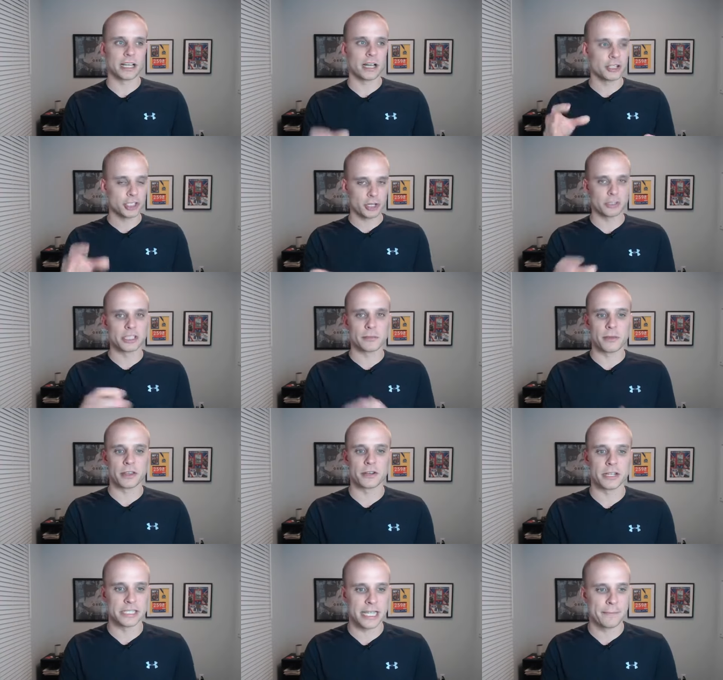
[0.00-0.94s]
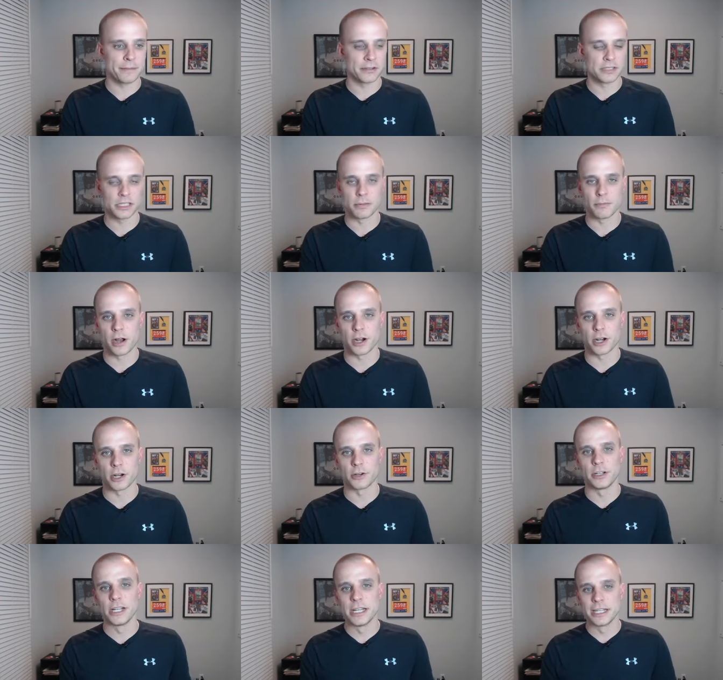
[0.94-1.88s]
I'll show some other examples
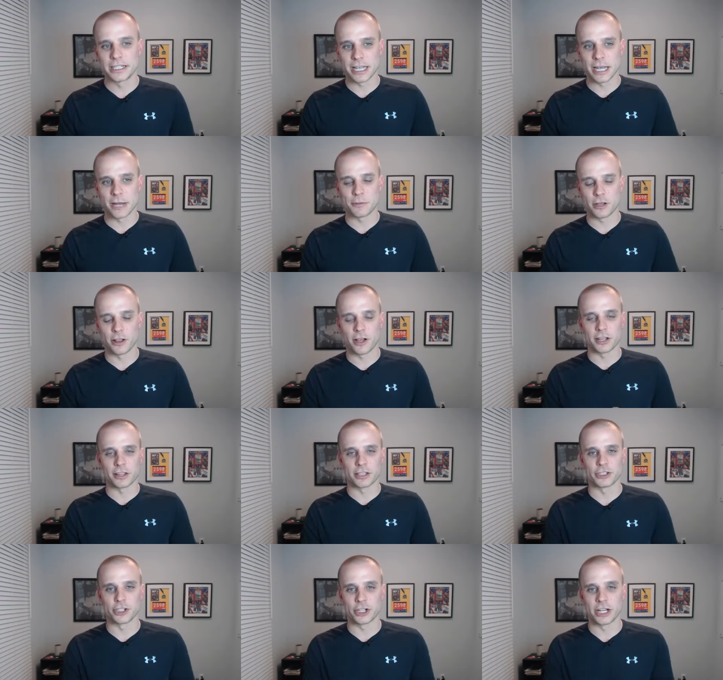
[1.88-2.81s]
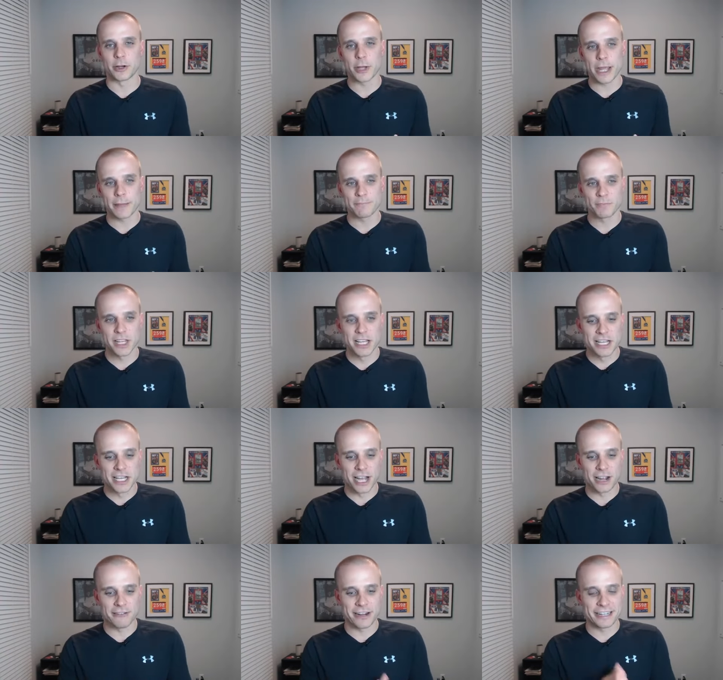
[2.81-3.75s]
tomorrow to help you along the journey, okay?
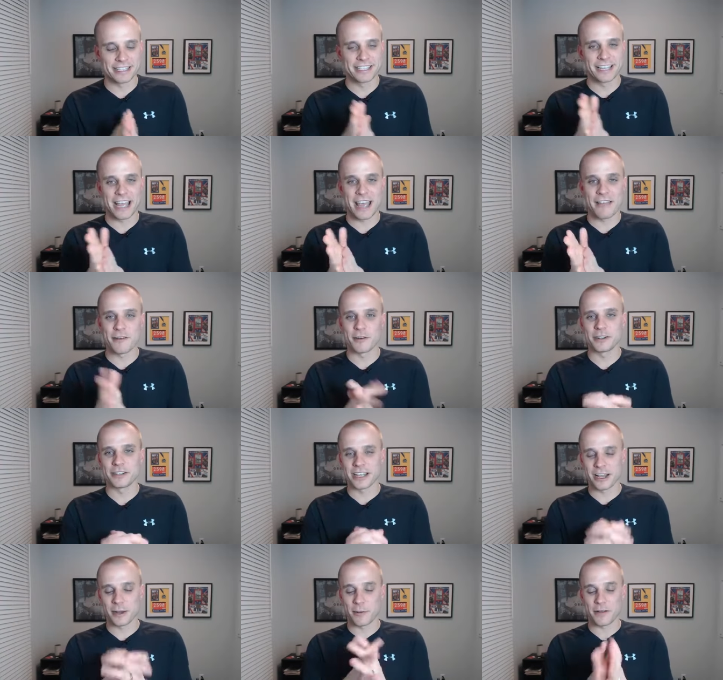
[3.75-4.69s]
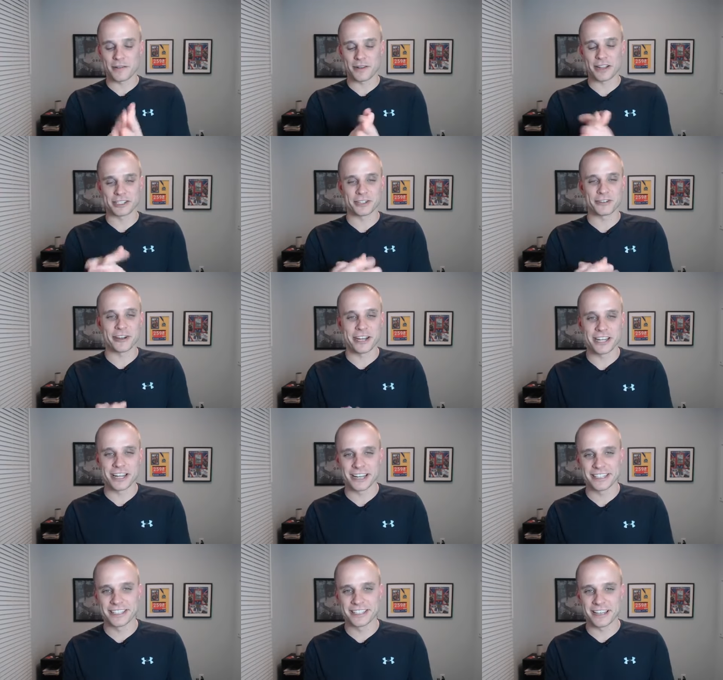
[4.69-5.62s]
All right, everyone, hope everyone has a great
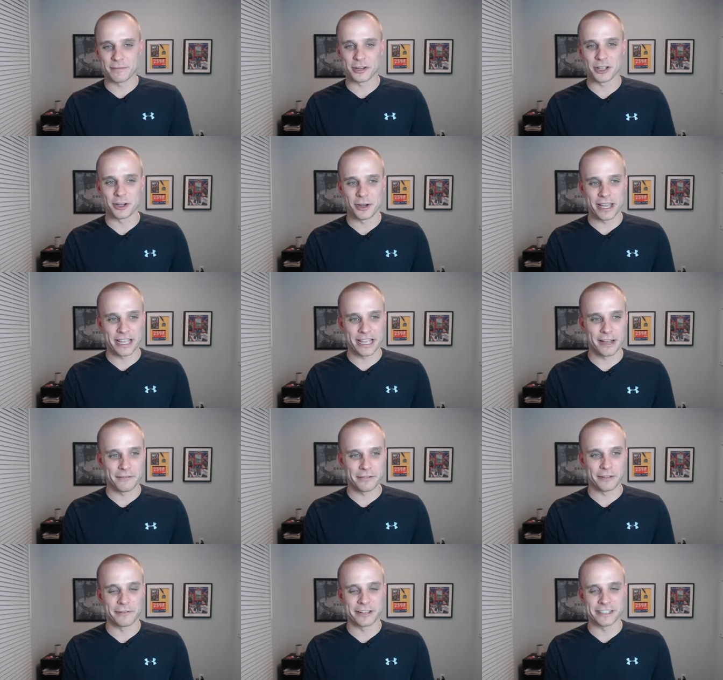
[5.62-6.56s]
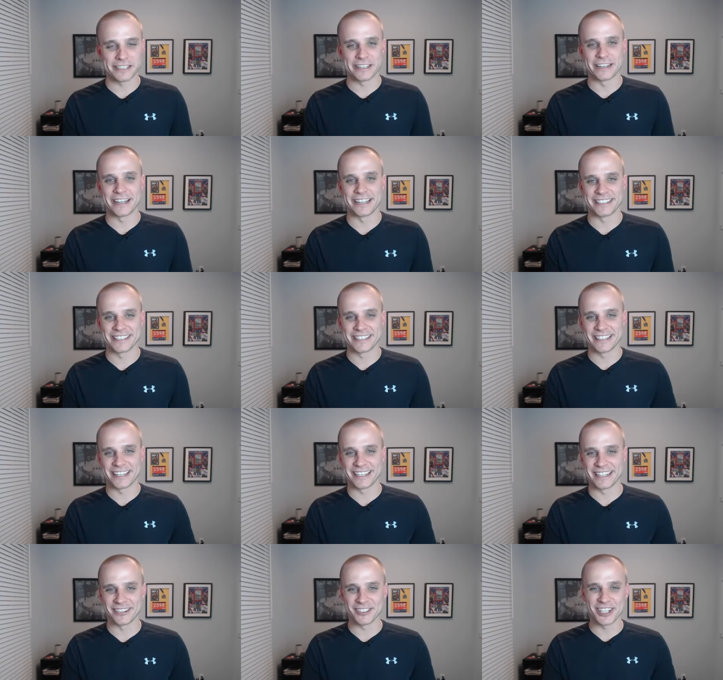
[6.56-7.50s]
night. I'm gonna go hang out for the rest of the night,
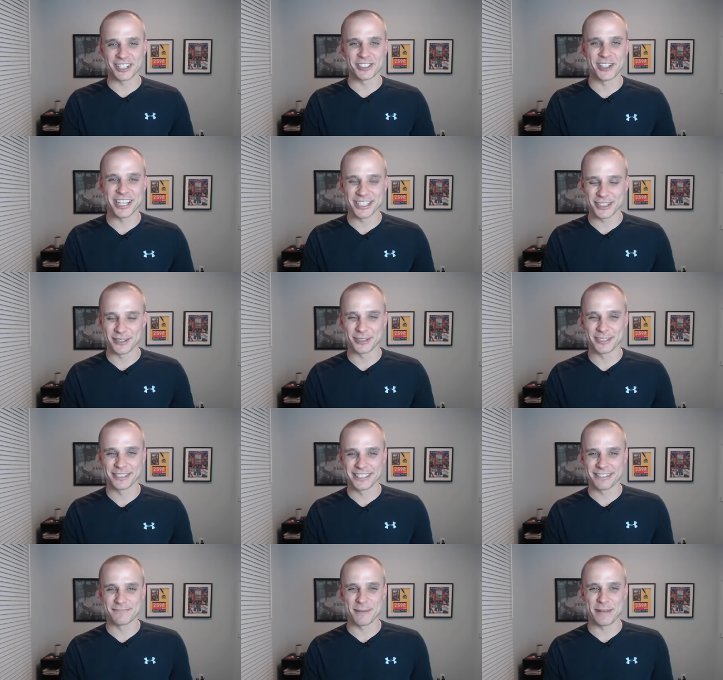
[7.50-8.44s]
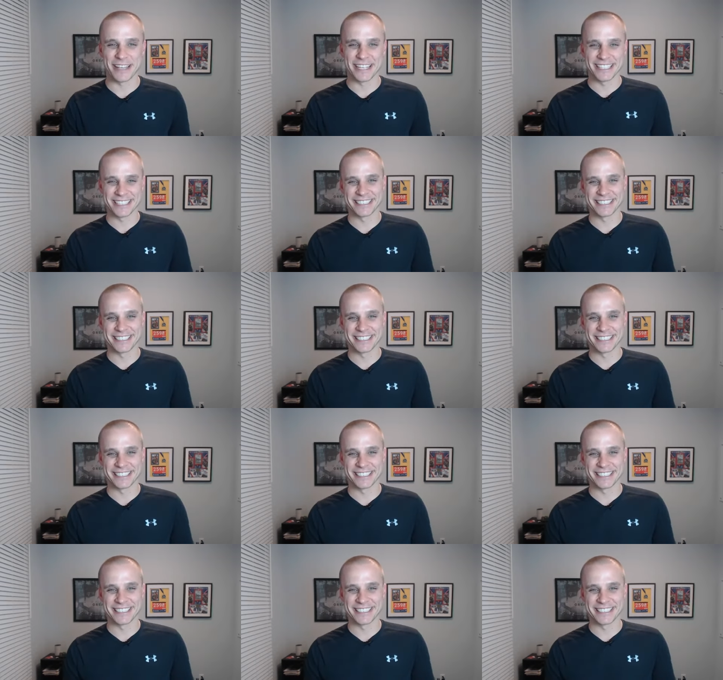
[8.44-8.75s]
and I'll talk to you guys soon. Bye-bye.